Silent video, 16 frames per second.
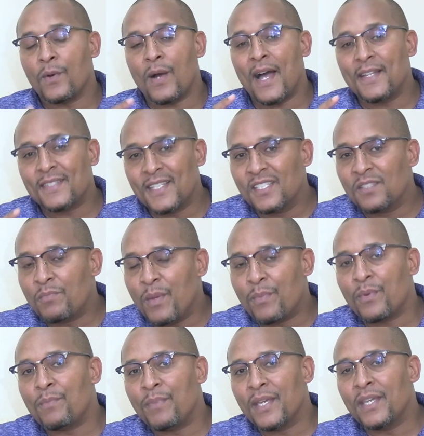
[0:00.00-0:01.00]
As these
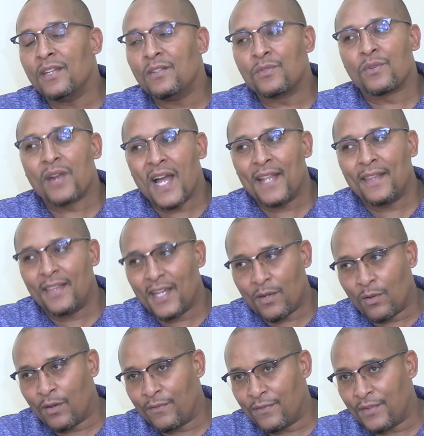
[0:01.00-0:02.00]
people begin to run
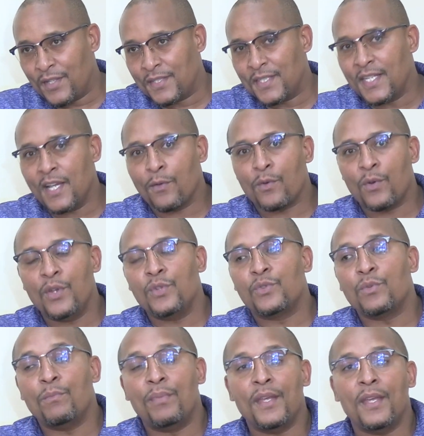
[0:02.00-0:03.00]
that office, they are going
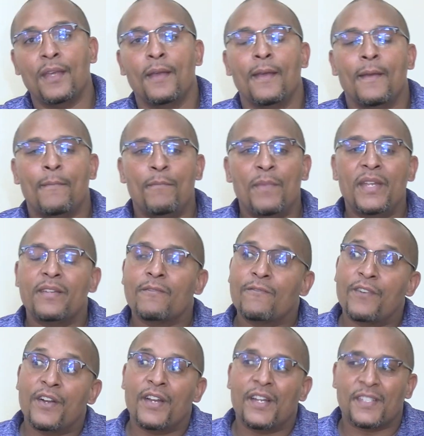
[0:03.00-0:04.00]
to be meeting
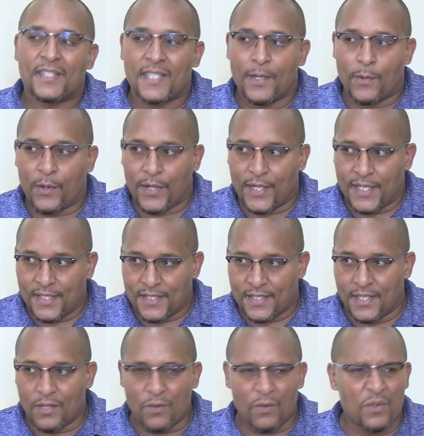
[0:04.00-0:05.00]
various
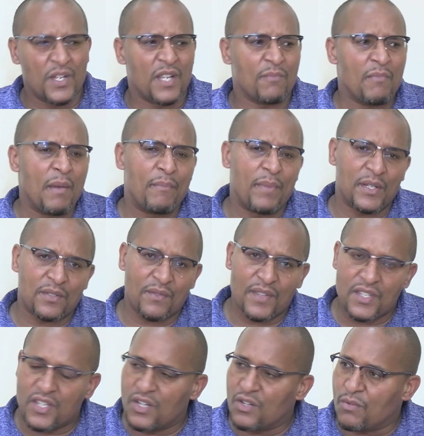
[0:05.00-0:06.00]
stakeholders, including members of
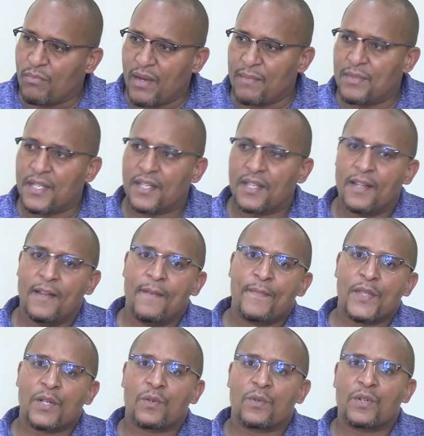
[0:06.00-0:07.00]
the general public,
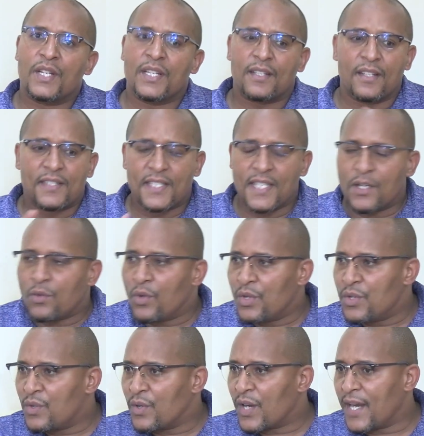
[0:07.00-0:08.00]
including
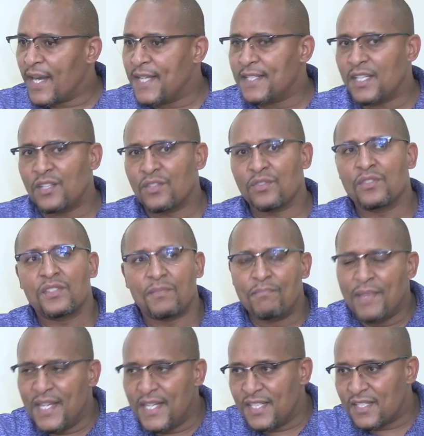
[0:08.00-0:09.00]
state-owned organizations,
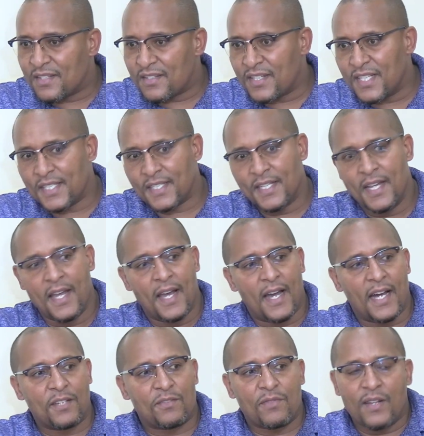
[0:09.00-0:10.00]
ministries,
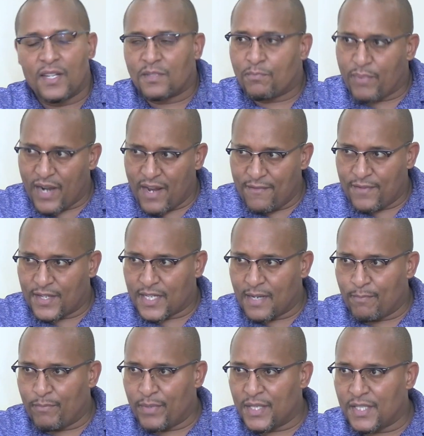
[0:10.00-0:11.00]
as well as private
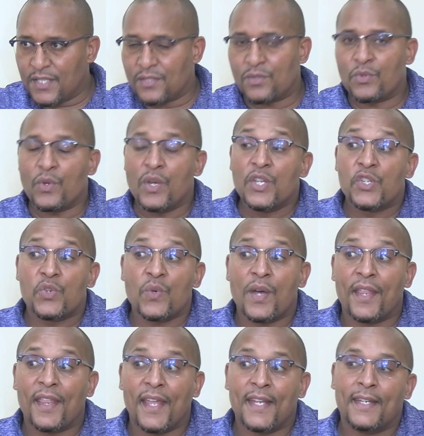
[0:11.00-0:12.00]
companies, to
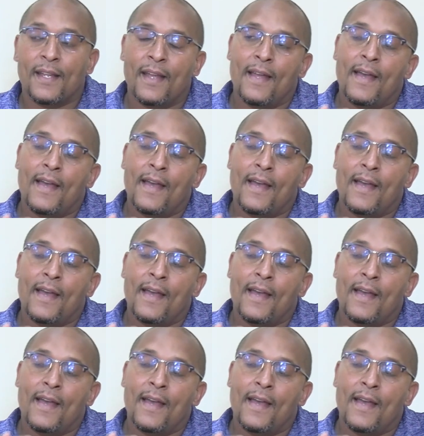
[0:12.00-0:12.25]
ensure that